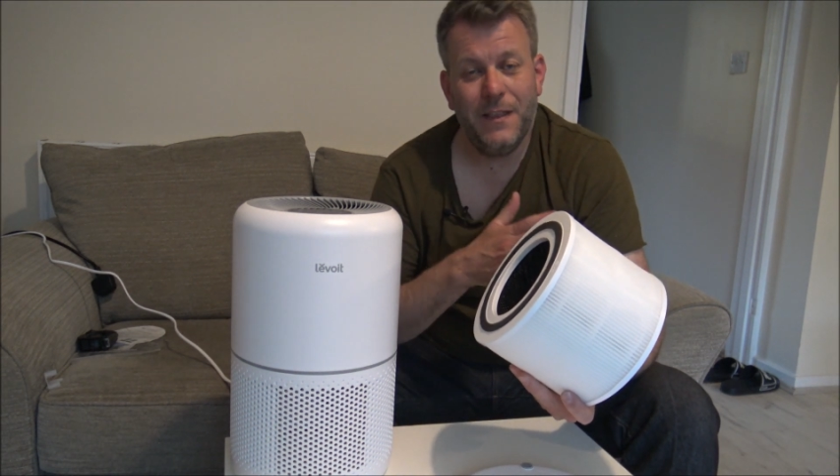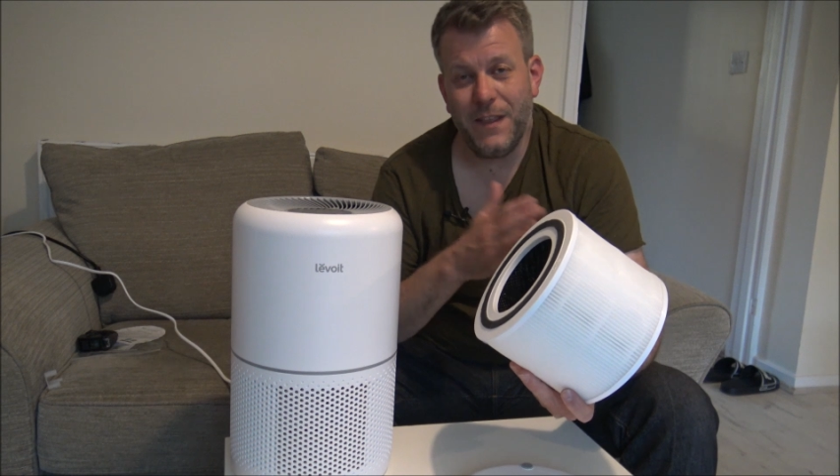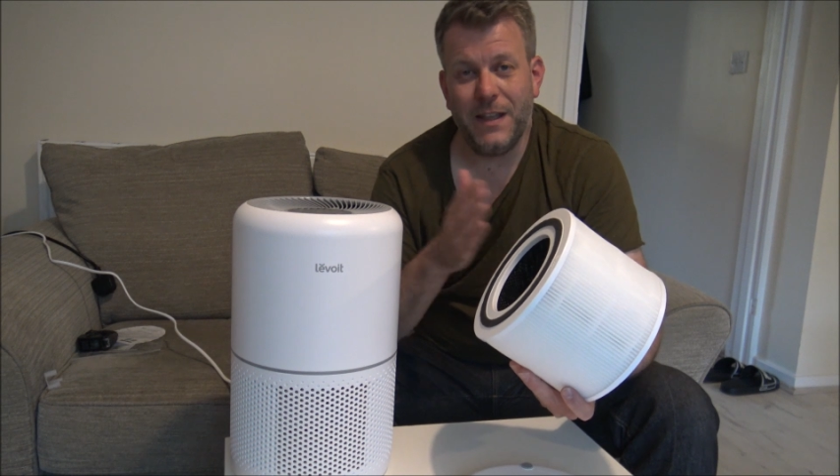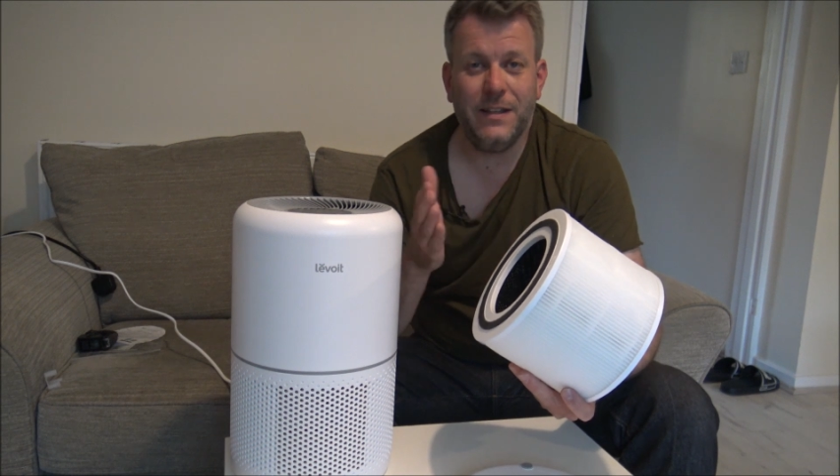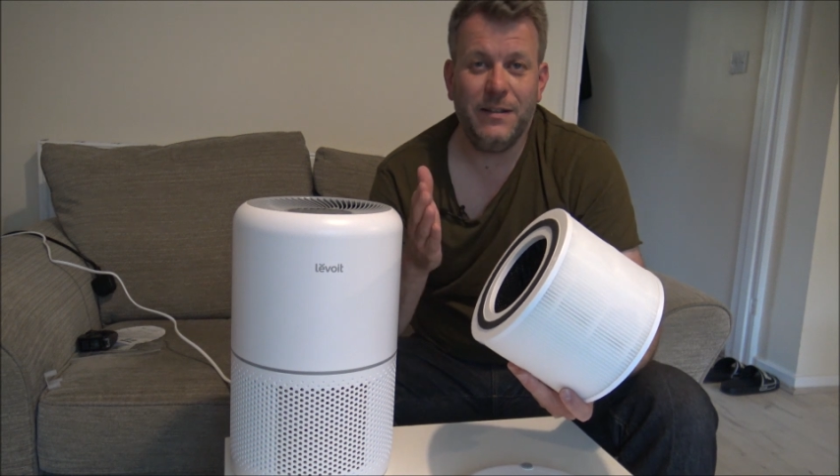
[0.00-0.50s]

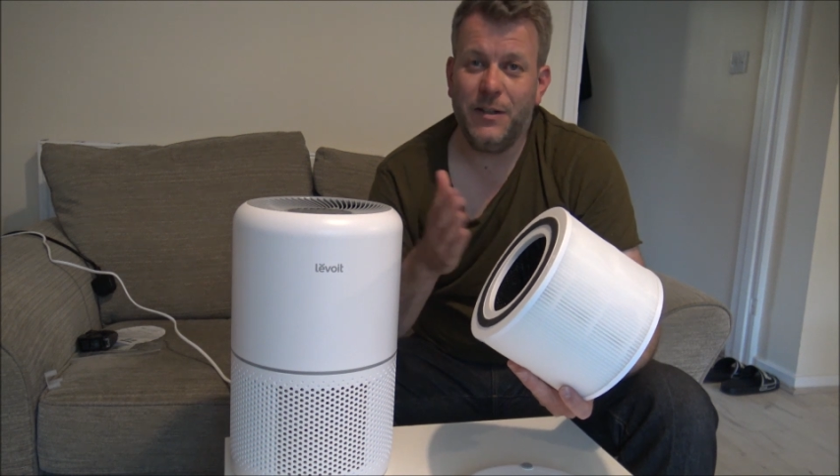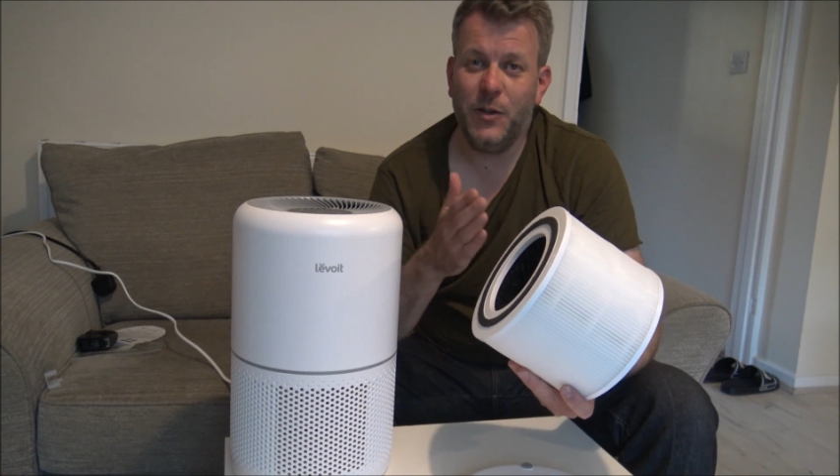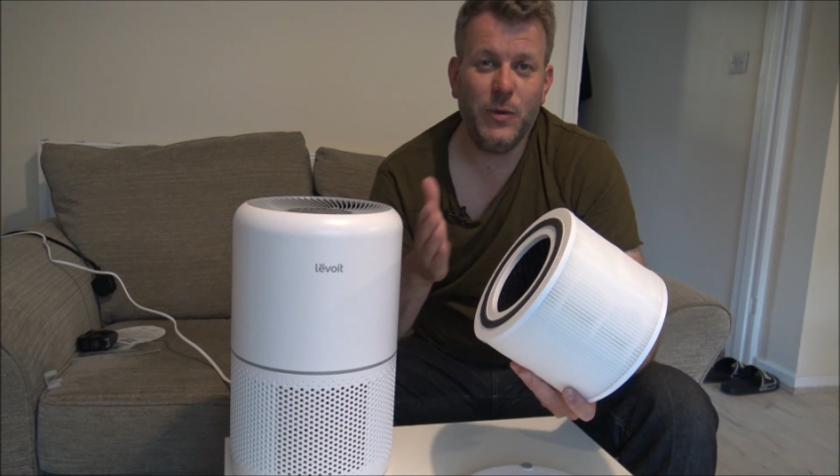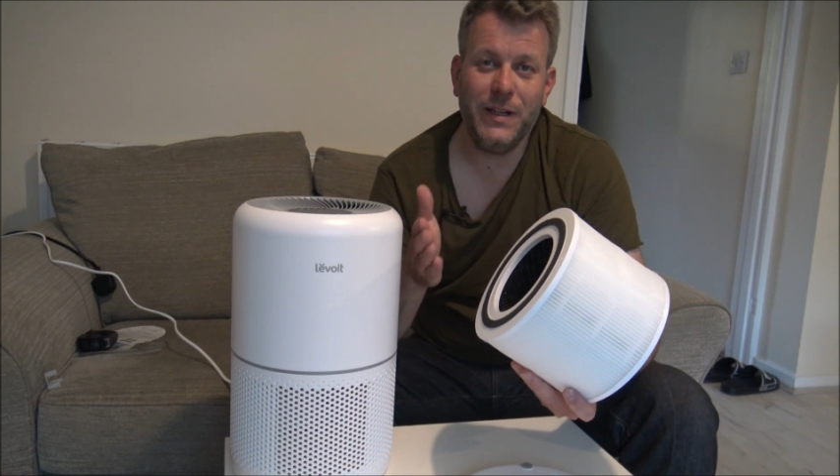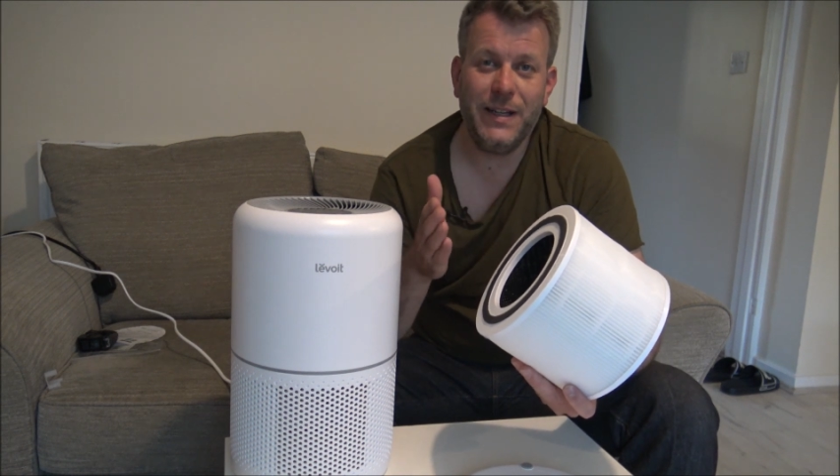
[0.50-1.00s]
then
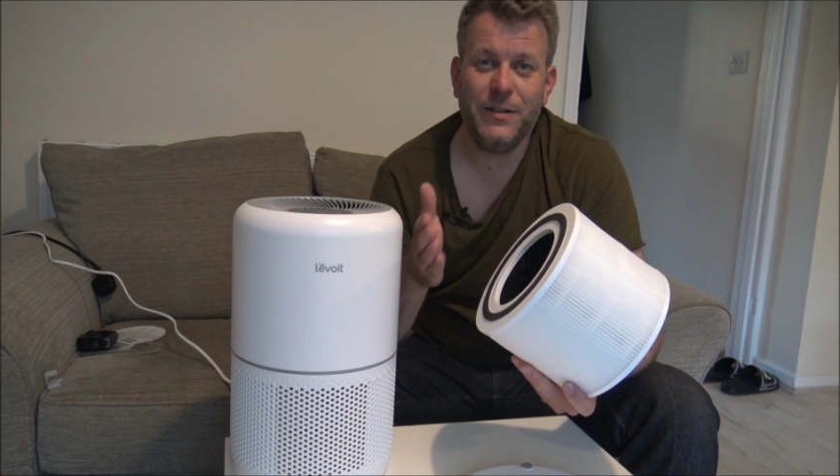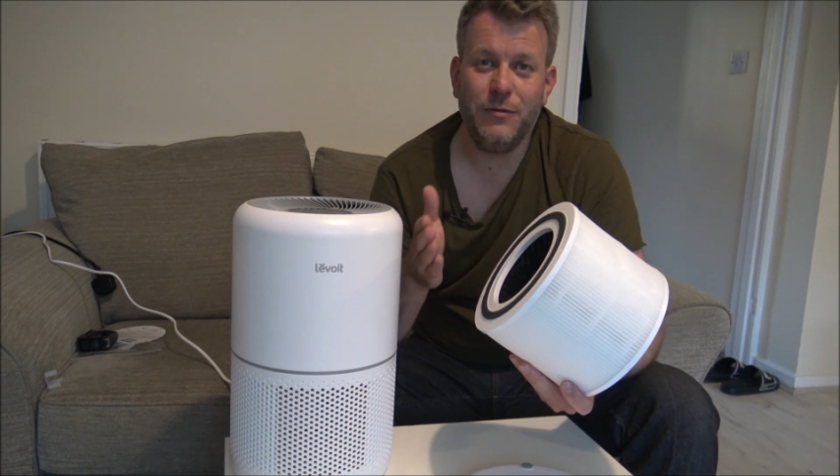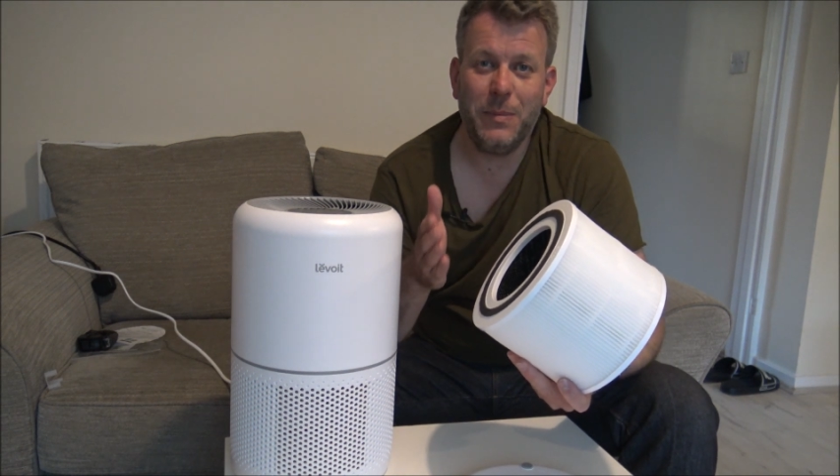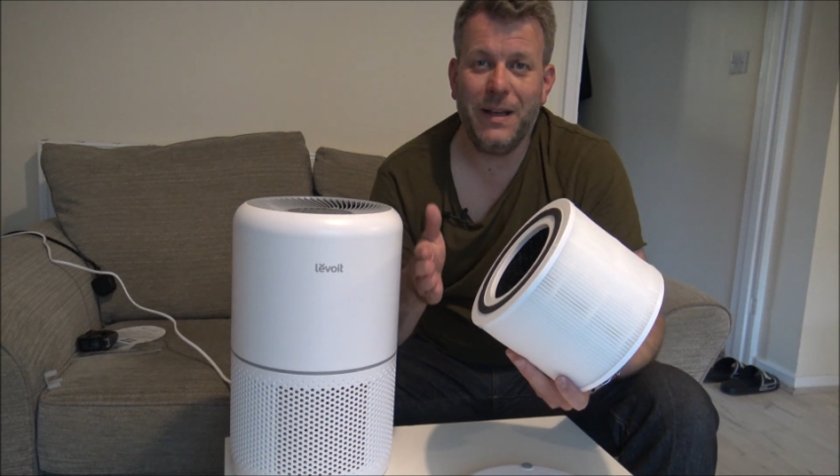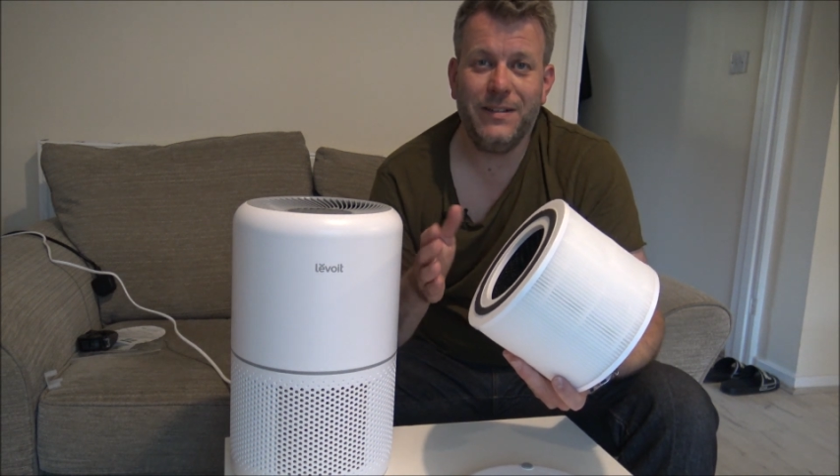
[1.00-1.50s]
you wouldn't need to
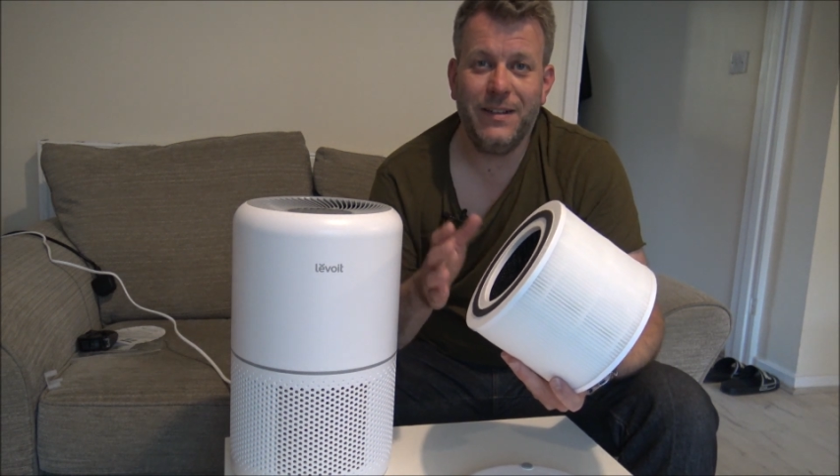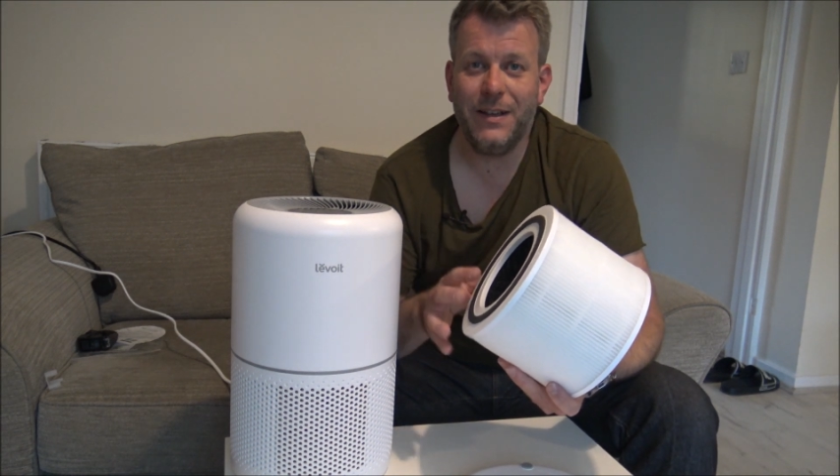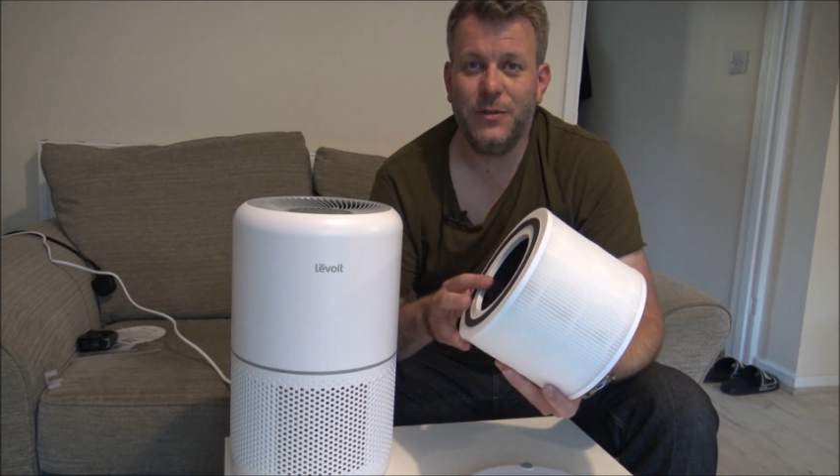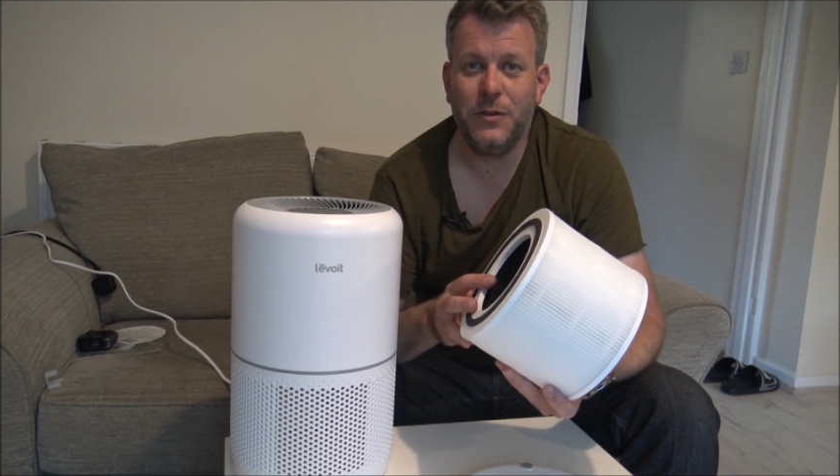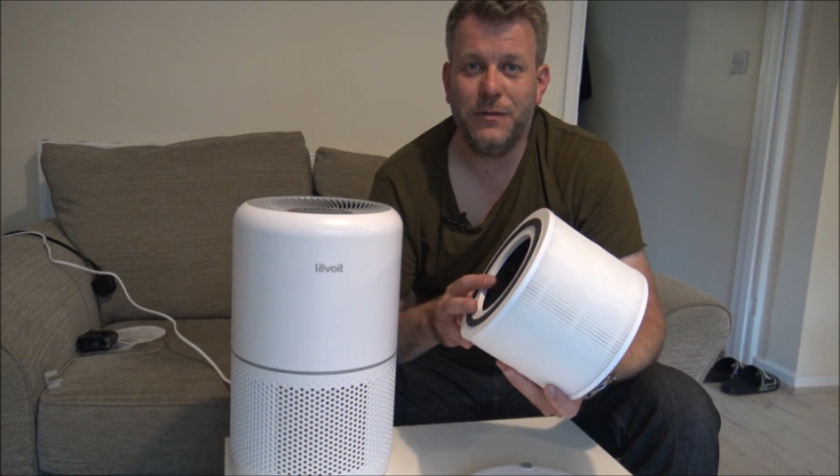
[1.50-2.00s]
replace it
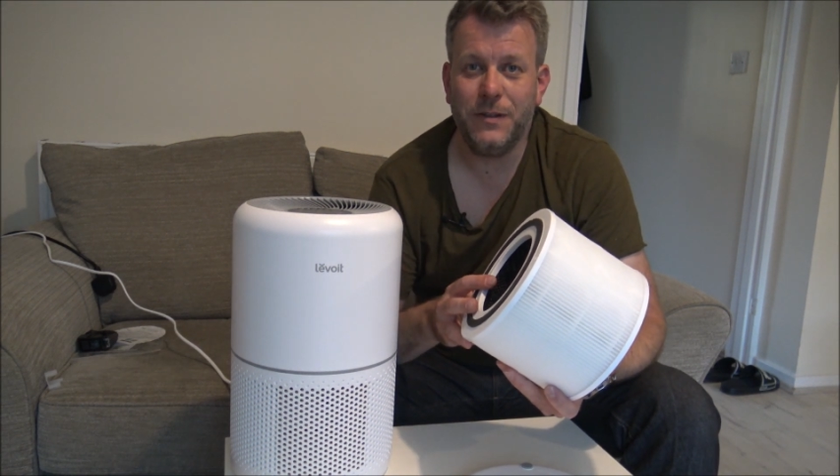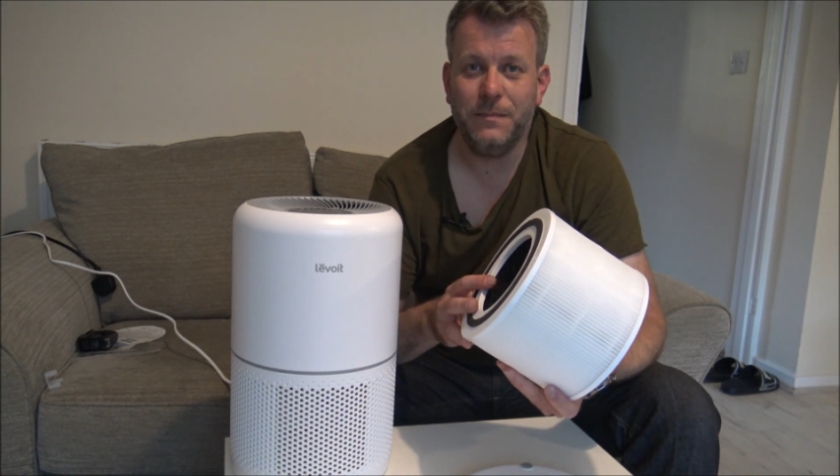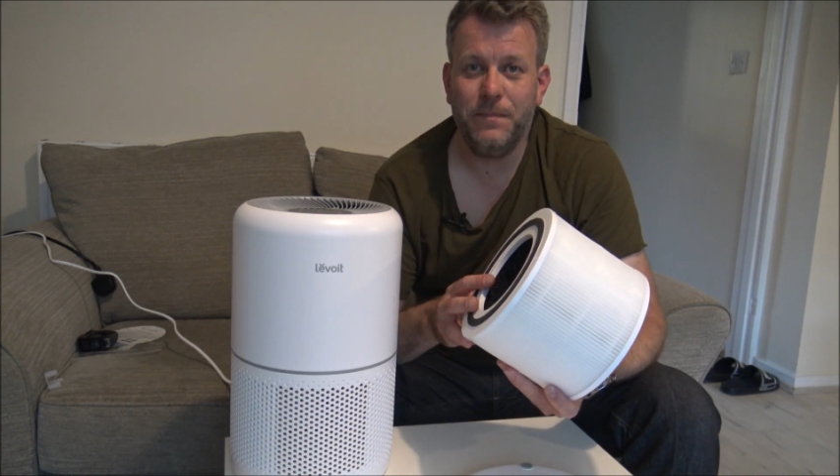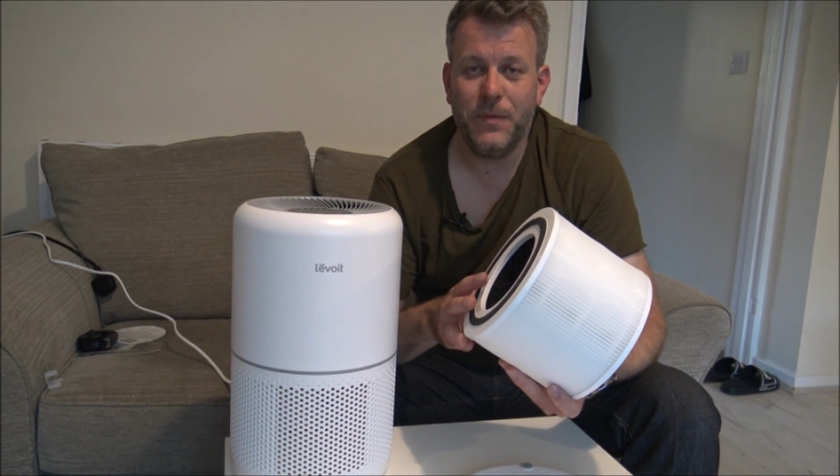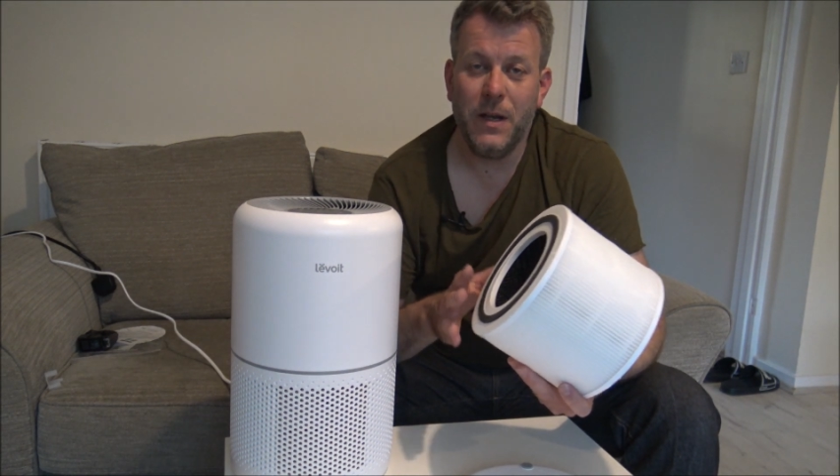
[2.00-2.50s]
that often.